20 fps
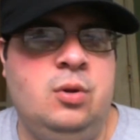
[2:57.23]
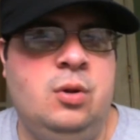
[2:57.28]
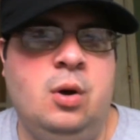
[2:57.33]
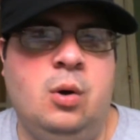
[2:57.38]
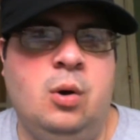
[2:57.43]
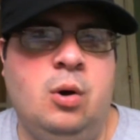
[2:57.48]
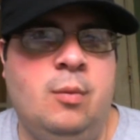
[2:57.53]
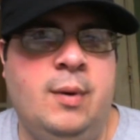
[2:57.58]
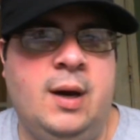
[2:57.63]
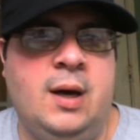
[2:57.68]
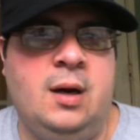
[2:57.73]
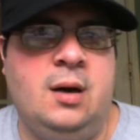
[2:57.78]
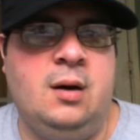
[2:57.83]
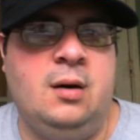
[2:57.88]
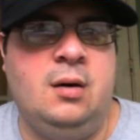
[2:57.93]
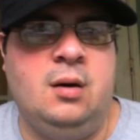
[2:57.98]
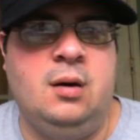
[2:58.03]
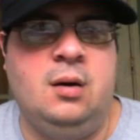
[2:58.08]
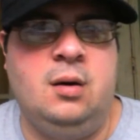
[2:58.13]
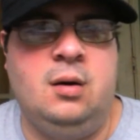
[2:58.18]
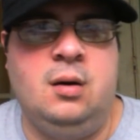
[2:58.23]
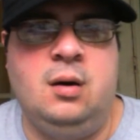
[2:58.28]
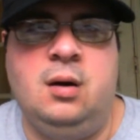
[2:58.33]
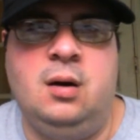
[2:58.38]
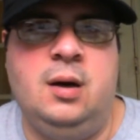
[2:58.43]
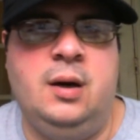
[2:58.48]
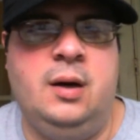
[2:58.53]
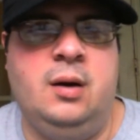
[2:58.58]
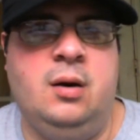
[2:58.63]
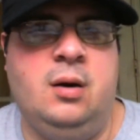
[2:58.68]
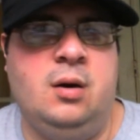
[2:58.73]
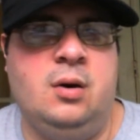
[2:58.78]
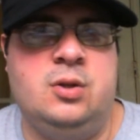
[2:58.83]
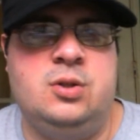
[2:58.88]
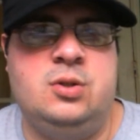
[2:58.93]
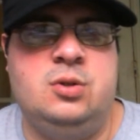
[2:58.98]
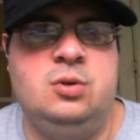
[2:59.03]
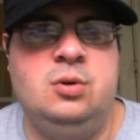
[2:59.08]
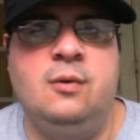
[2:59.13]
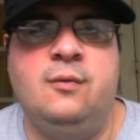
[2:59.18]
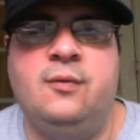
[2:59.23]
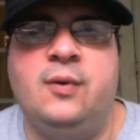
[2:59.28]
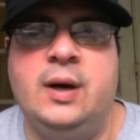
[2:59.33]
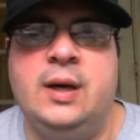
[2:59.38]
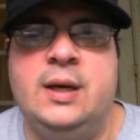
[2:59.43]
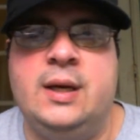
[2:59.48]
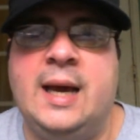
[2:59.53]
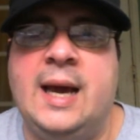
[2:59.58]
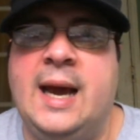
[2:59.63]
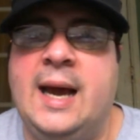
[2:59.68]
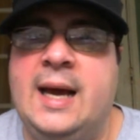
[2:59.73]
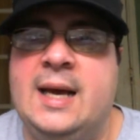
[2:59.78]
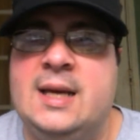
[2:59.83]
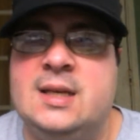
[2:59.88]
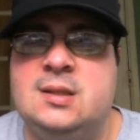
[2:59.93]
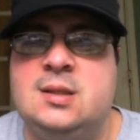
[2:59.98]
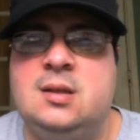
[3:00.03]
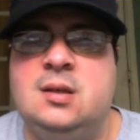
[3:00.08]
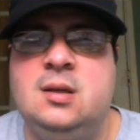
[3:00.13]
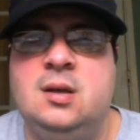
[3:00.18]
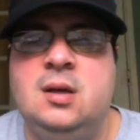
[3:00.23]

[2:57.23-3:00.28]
know about and are too afraid to ask